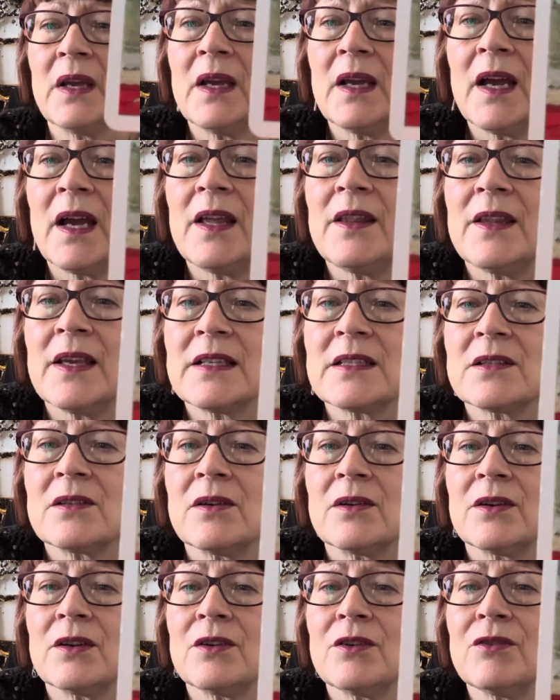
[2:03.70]
and that's
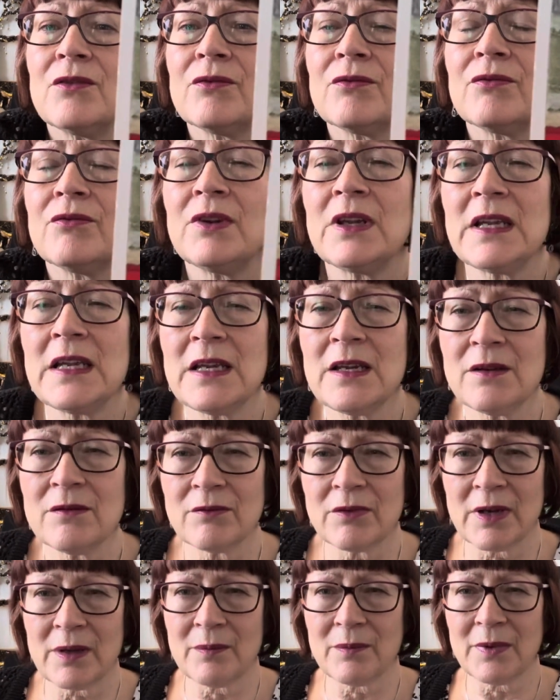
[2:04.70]
got a green
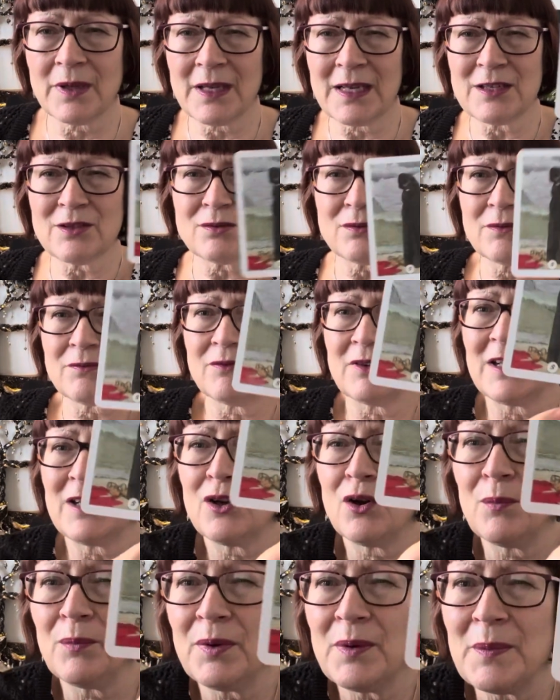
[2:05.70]
rim, and they sort of really
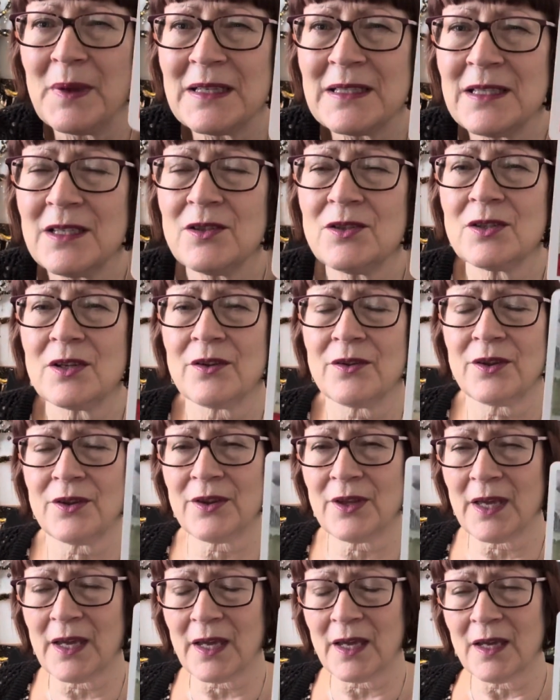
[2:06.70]
complement each other
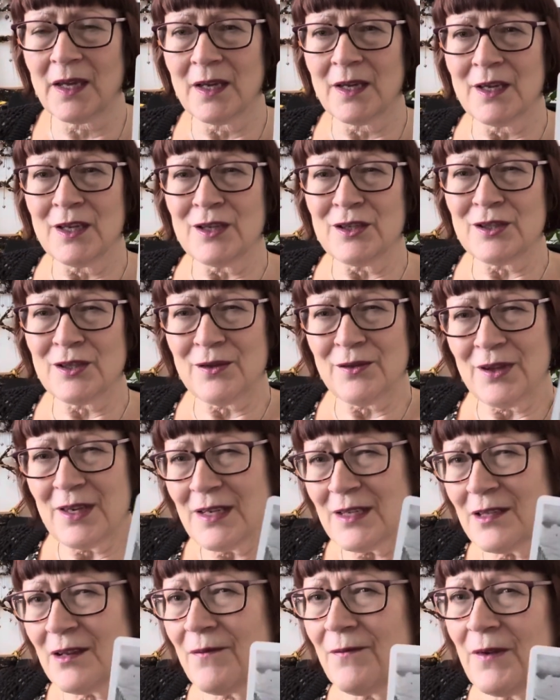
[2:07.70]
there. So
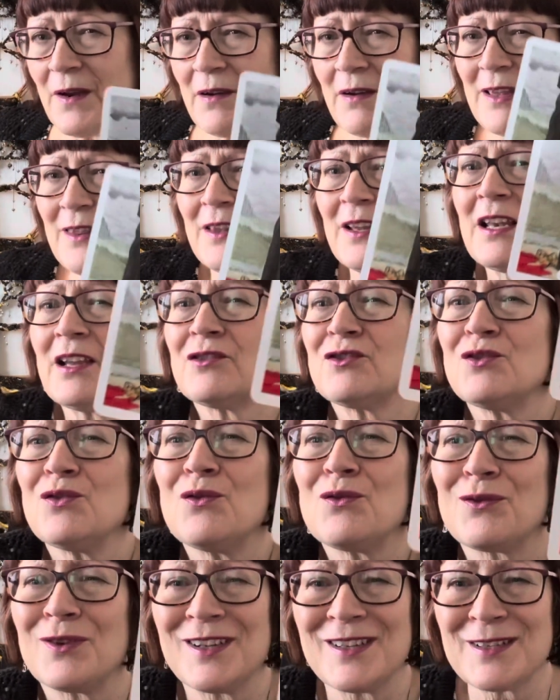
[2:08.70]
these are very, and they're
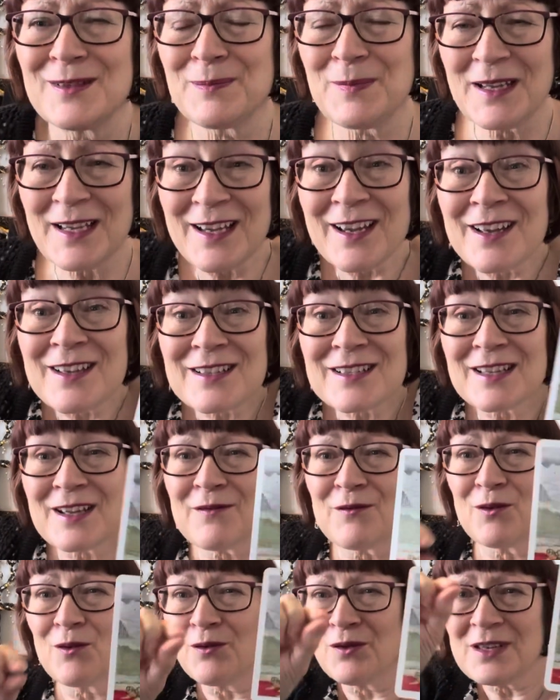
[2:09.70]
luxurious because they've
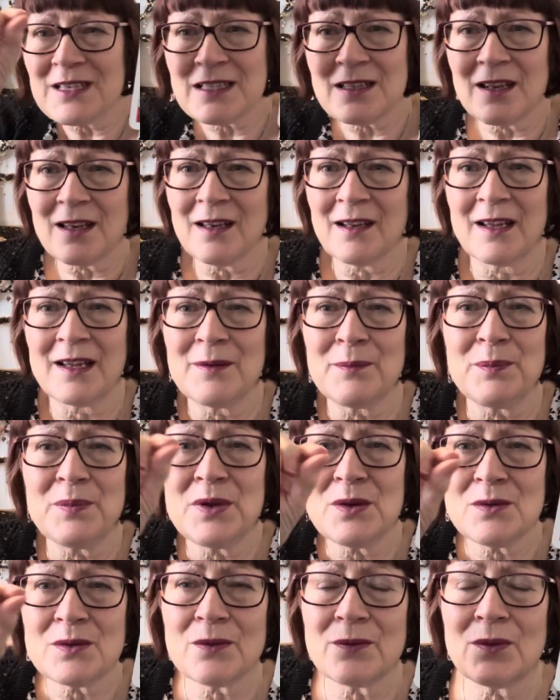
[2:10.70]
got these like
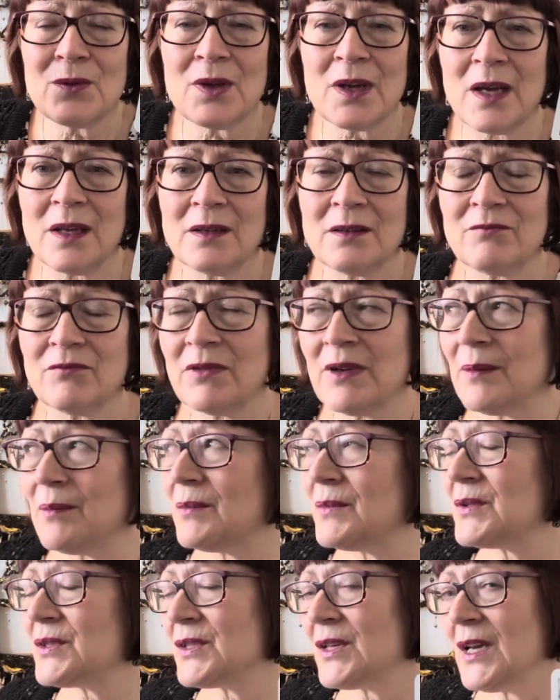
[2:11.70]
beautiful coloured
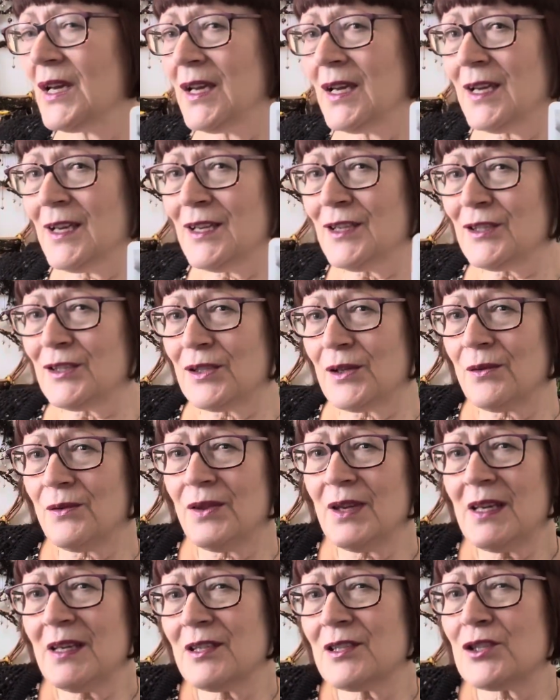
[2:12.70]
rims. So
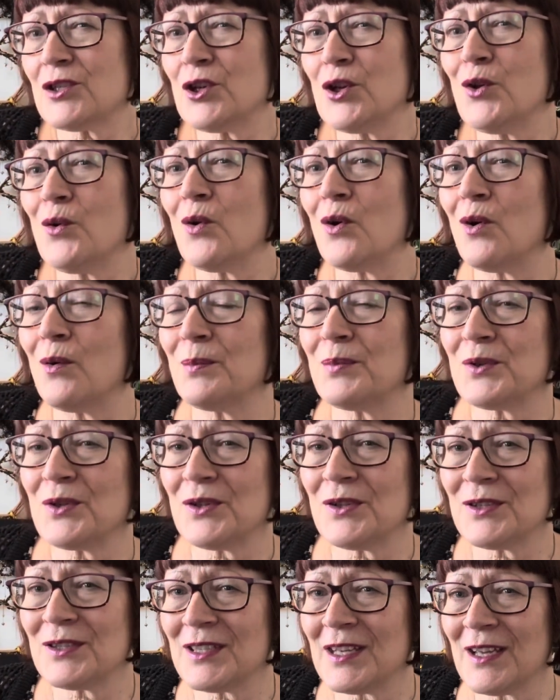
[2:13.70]
these 2
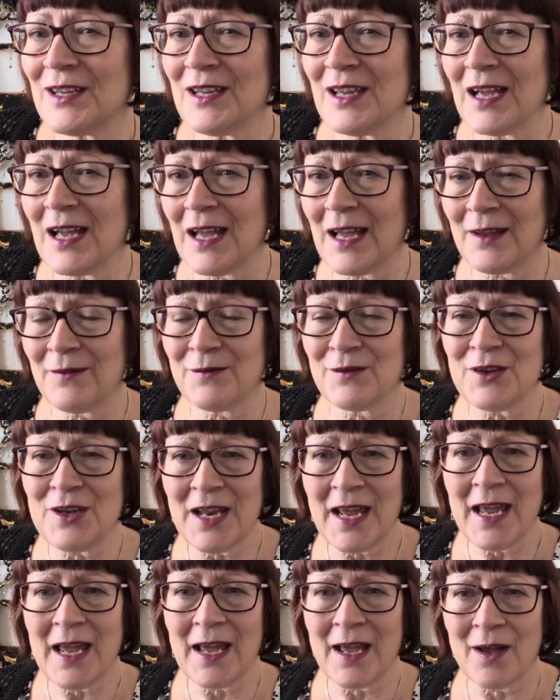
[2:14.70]
options that you have
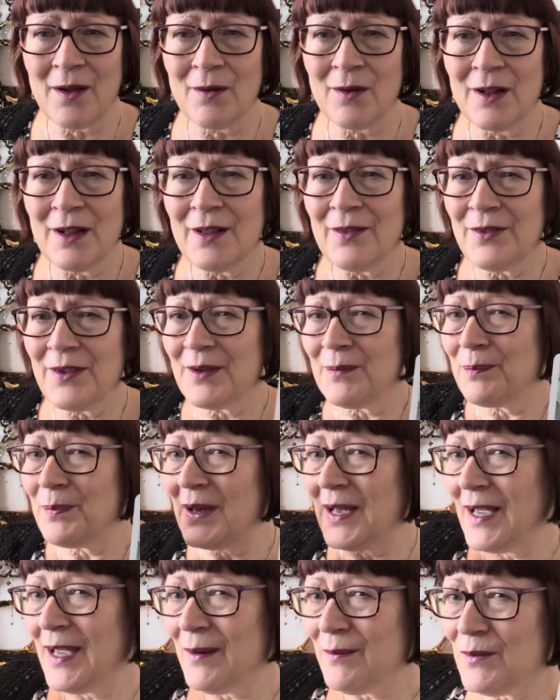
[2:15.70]
now, that
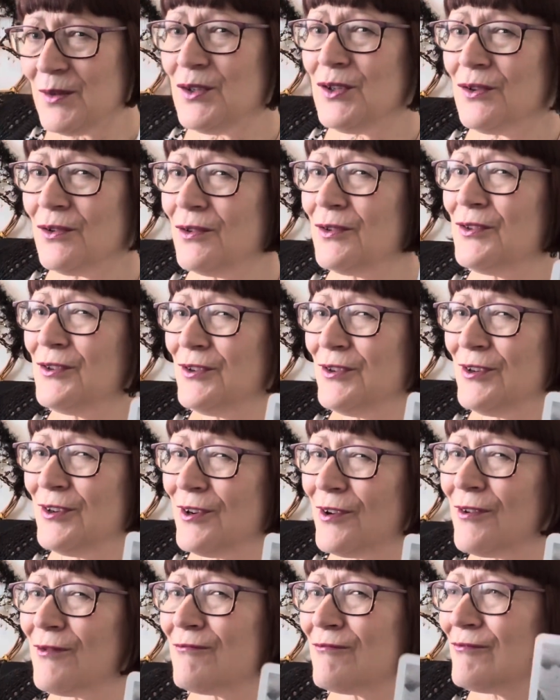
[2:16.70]
perhaps you're
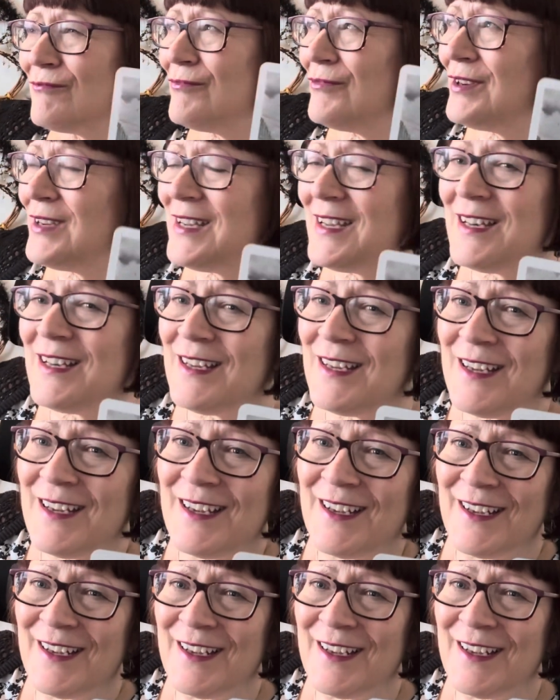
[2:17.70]
not really